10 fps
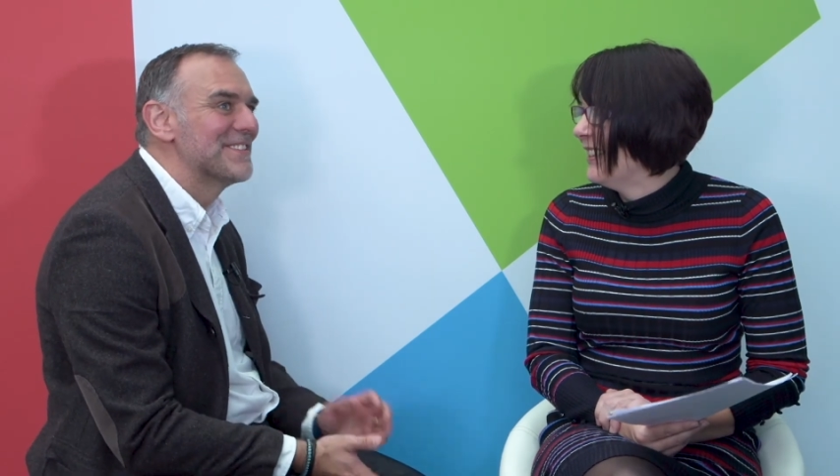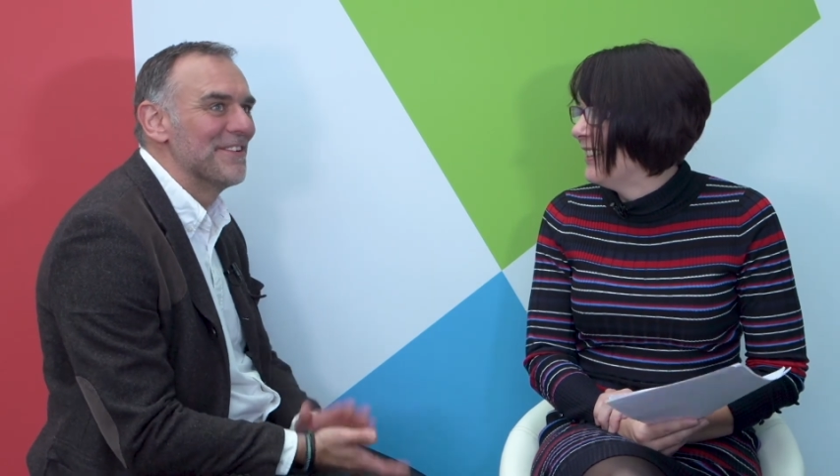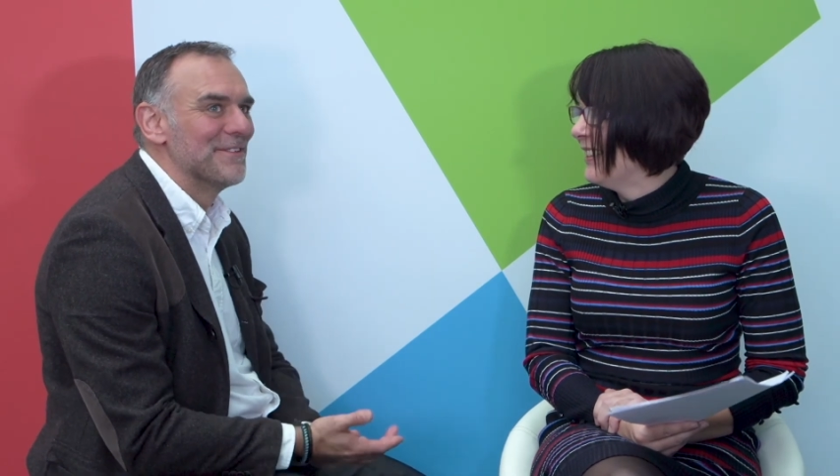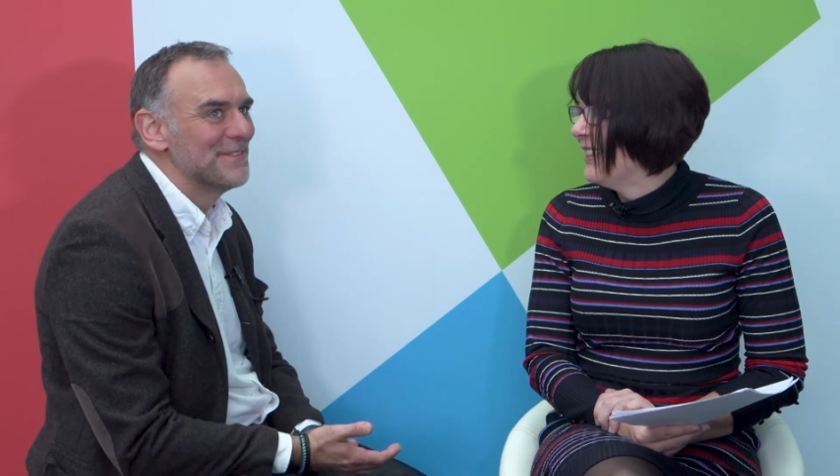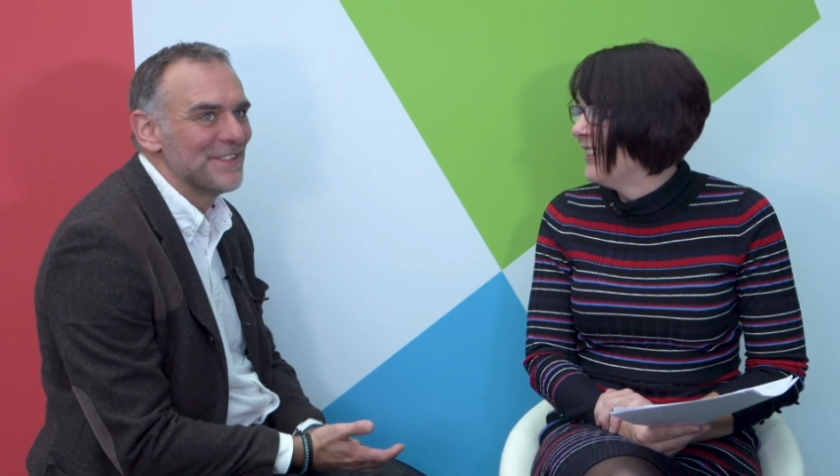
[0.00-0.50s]

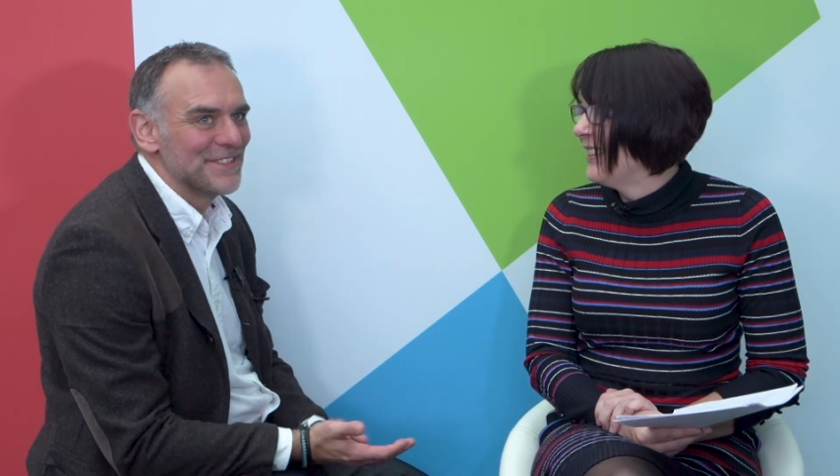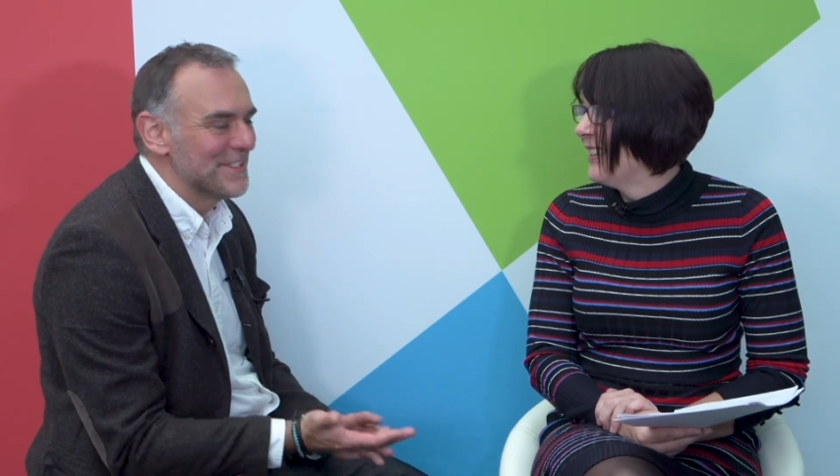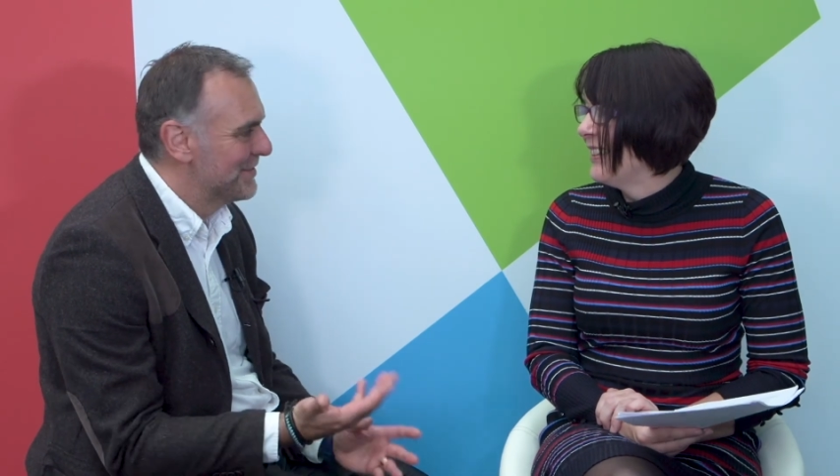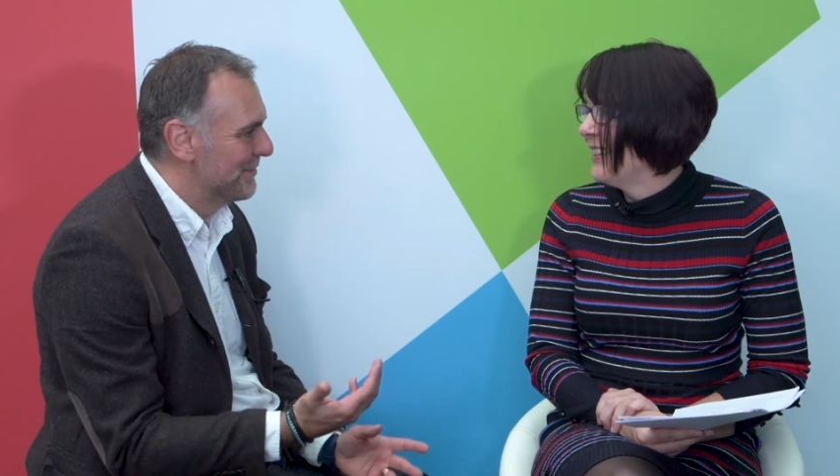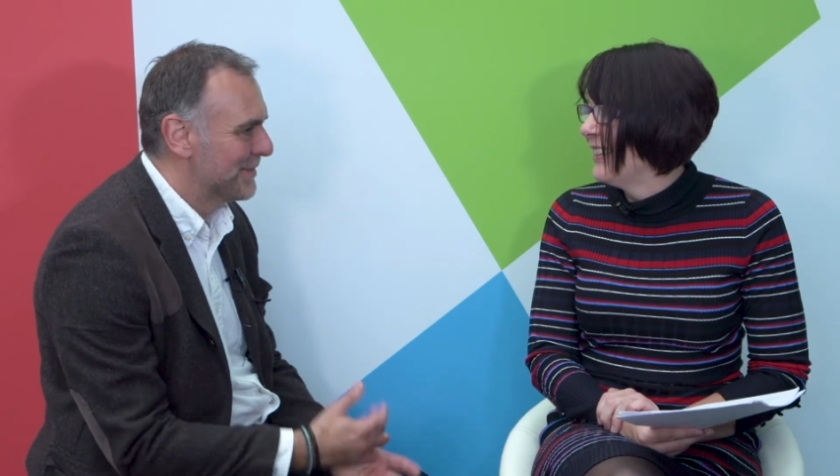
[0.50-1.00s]
So the
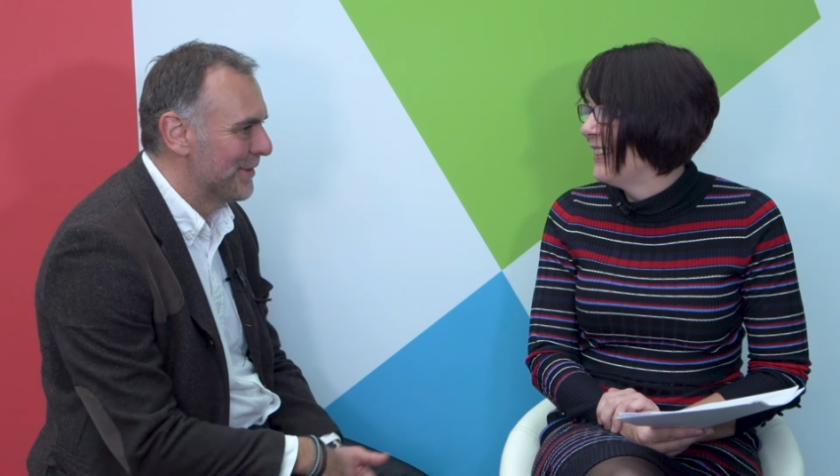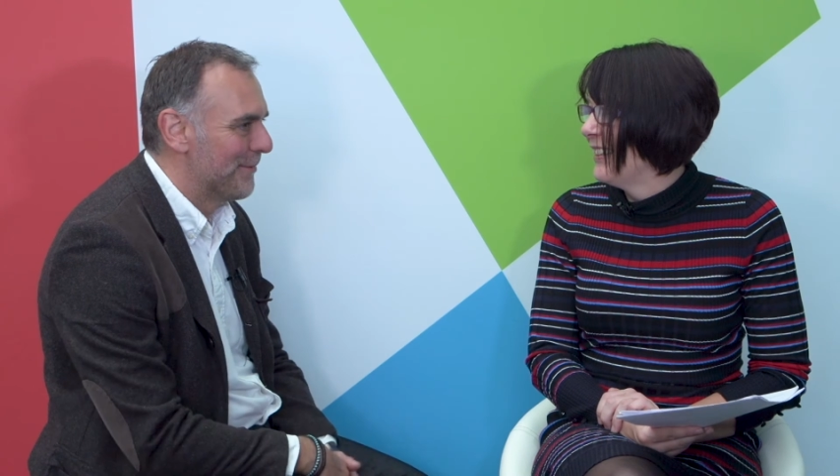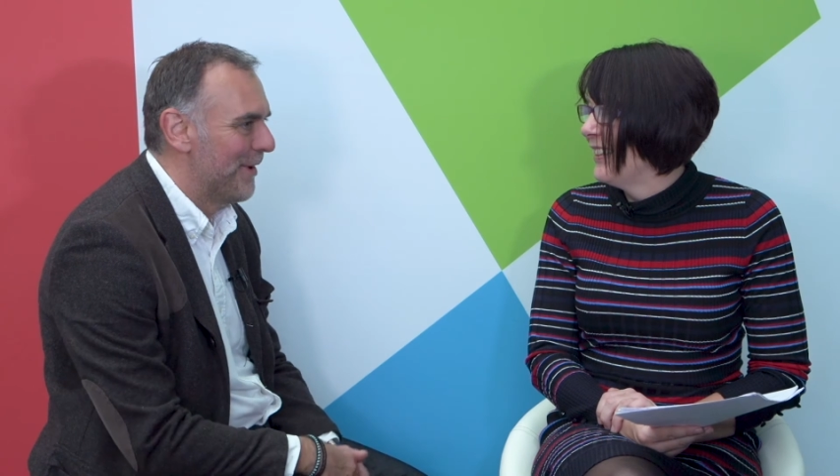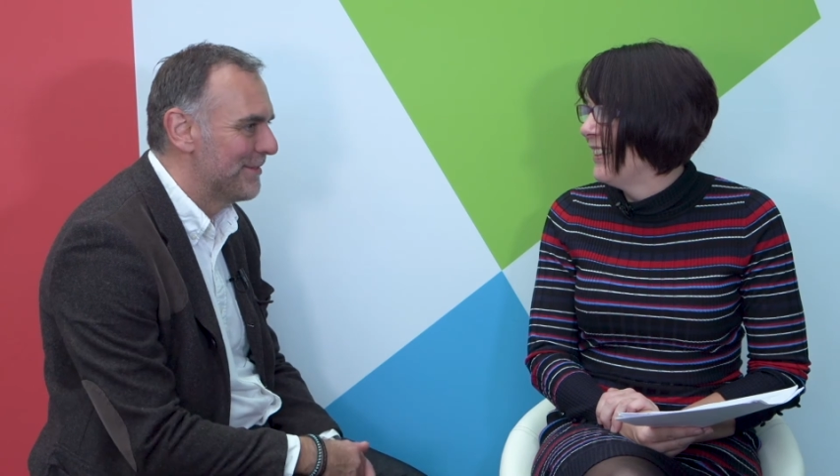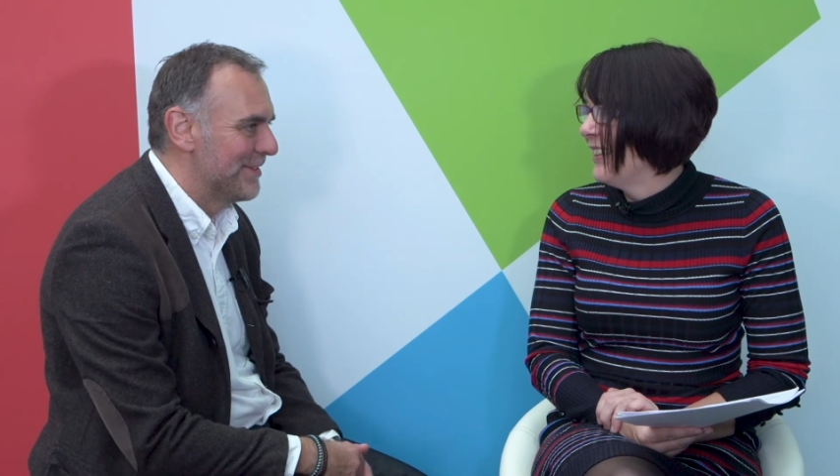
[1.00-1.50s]
system's going to
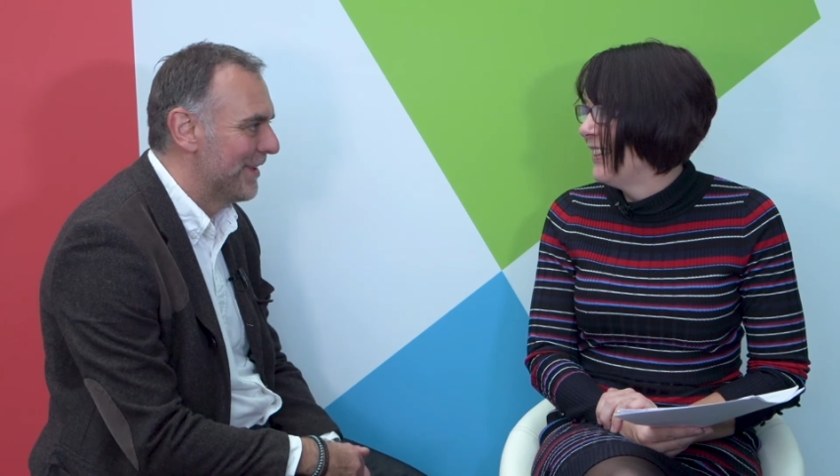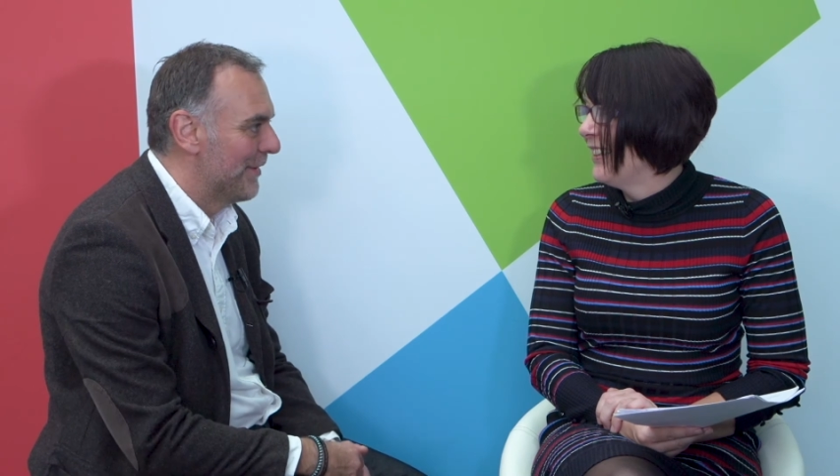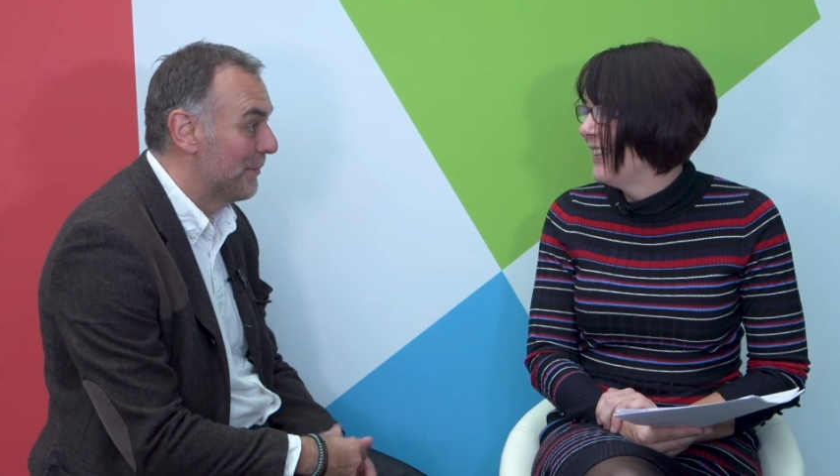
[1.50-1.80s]
arrive in there.